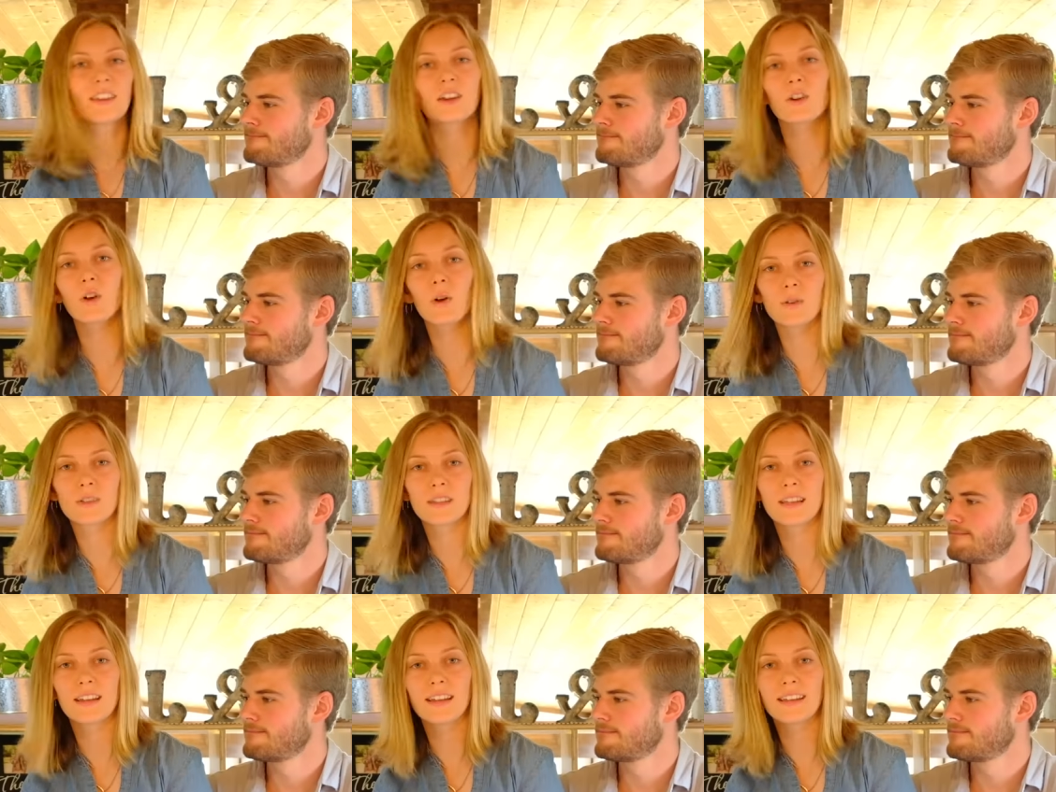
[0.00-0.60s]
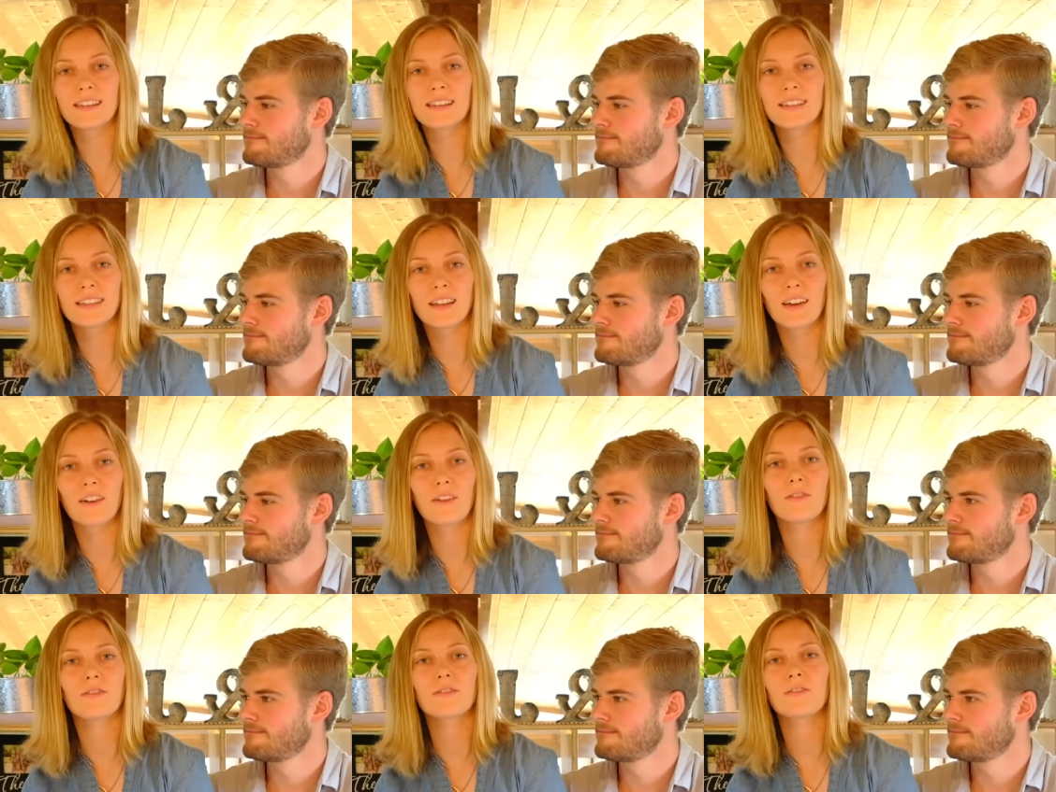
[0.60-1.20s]
Speaker 1: the coziness
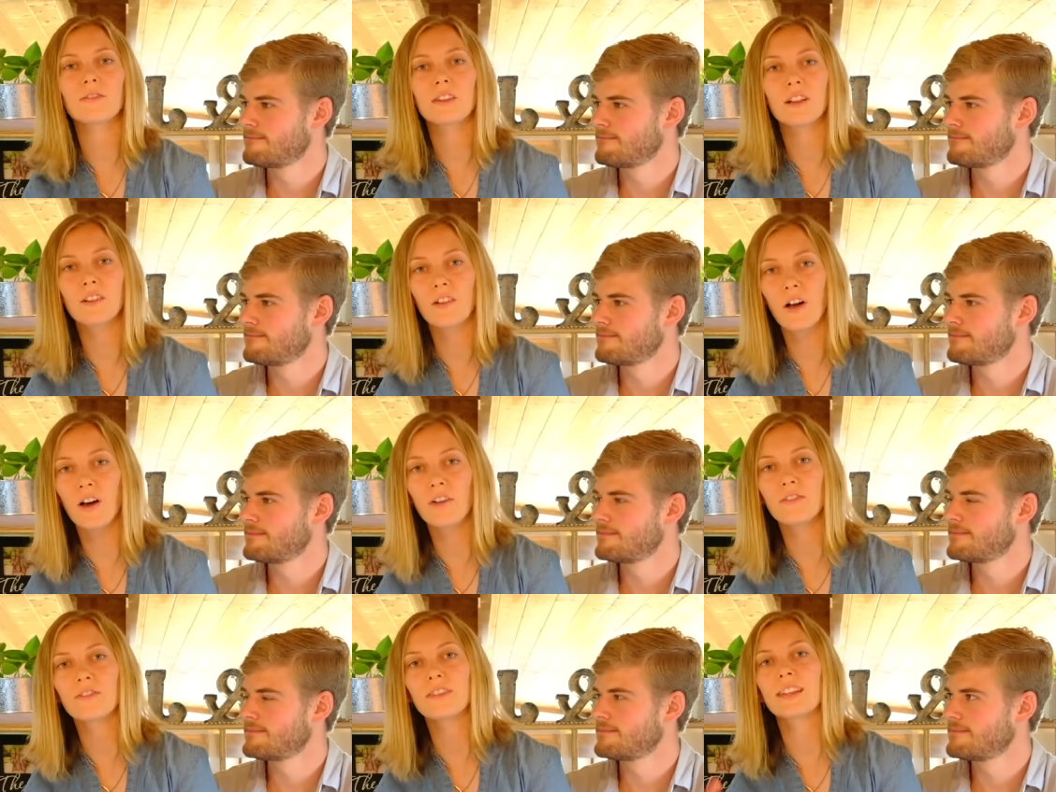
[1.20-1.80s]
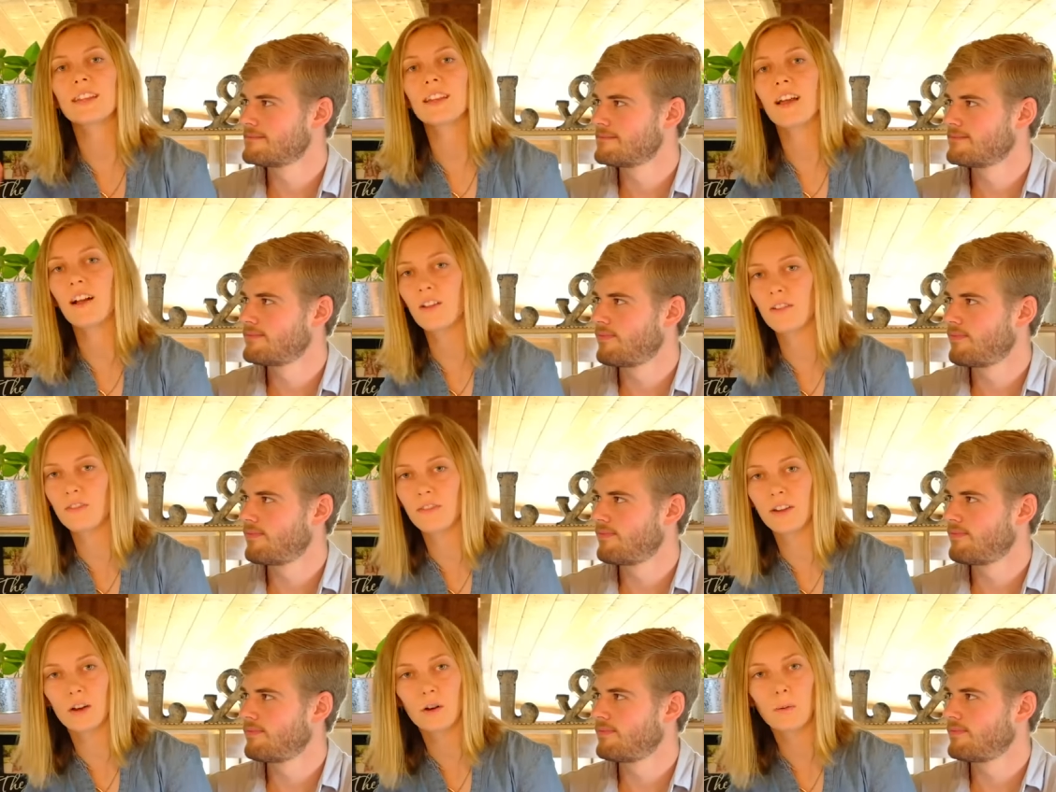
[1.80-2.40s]
of the loft and the
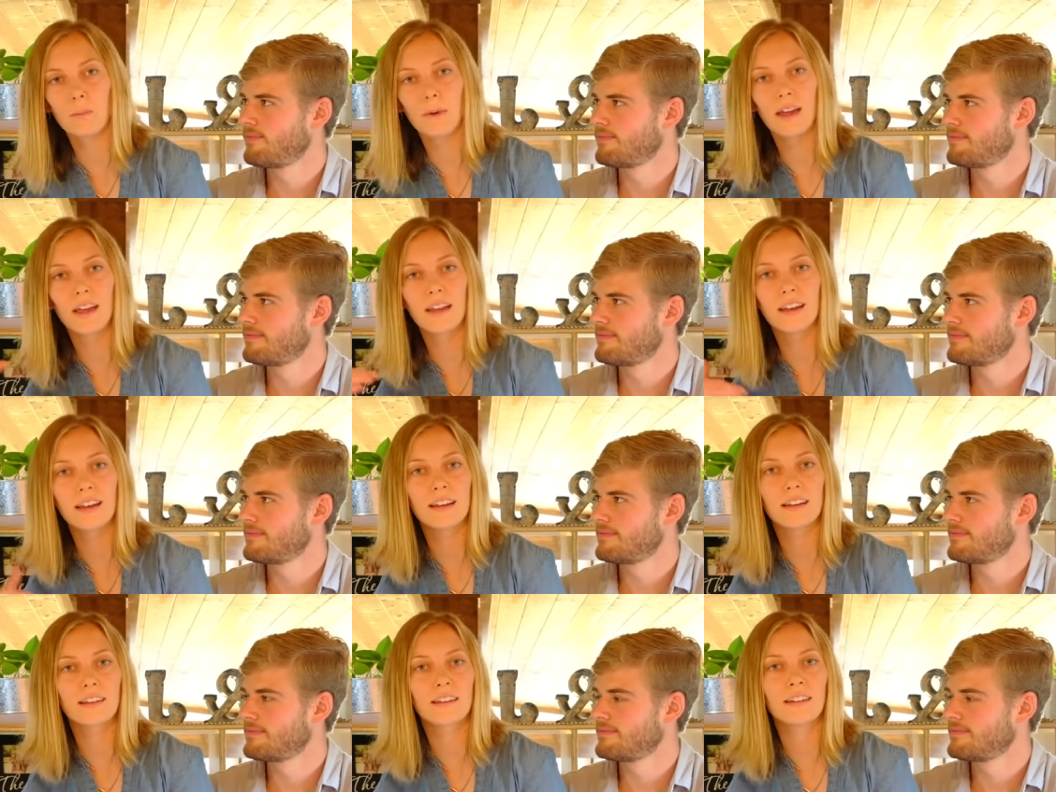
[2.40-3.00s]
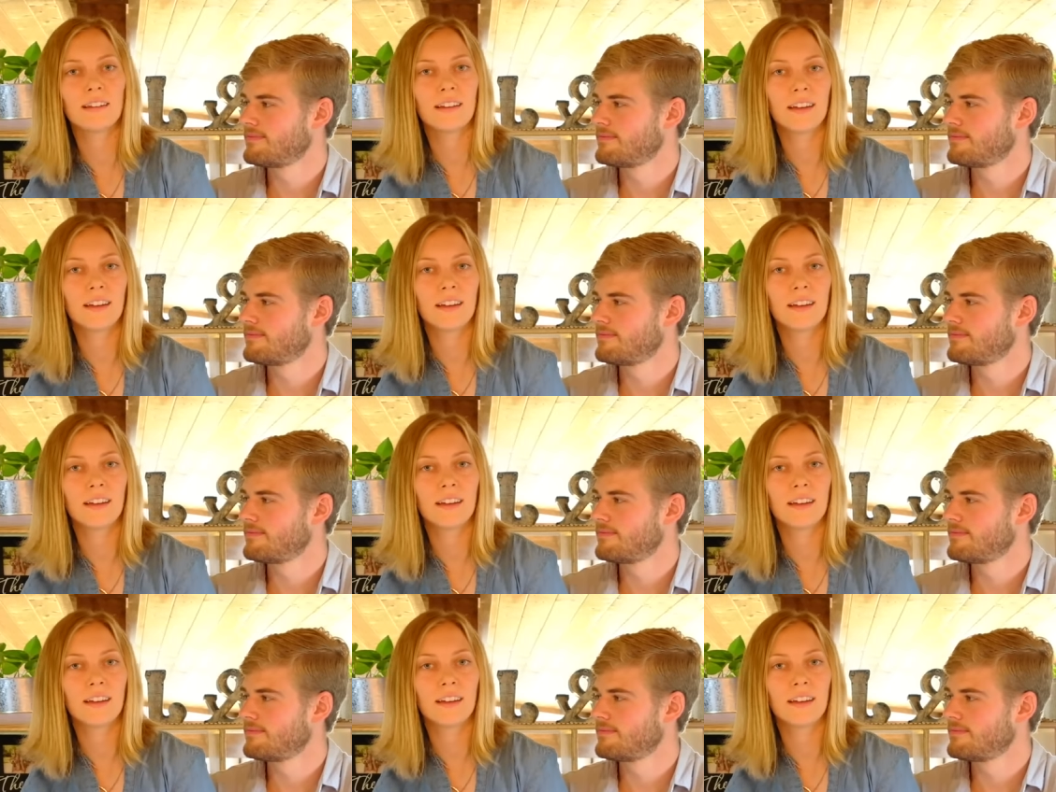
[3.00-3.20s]
elevator bed, and